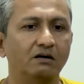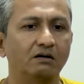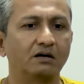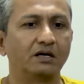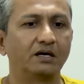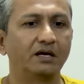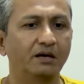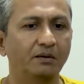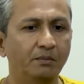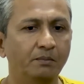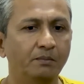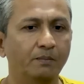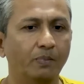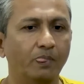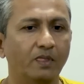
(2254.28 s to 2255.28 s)

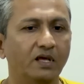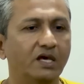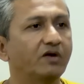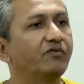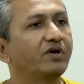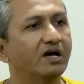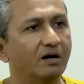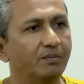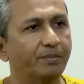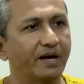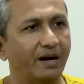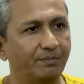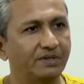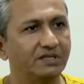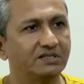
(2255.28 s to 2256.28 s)
him giving up
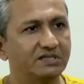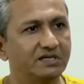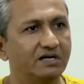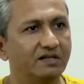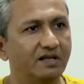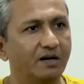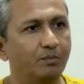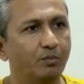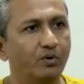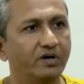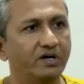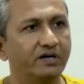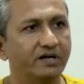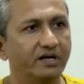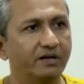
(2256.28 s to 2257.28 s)
captaincy at that
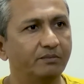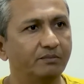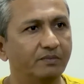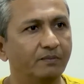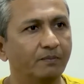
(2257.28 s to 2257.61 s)
point in time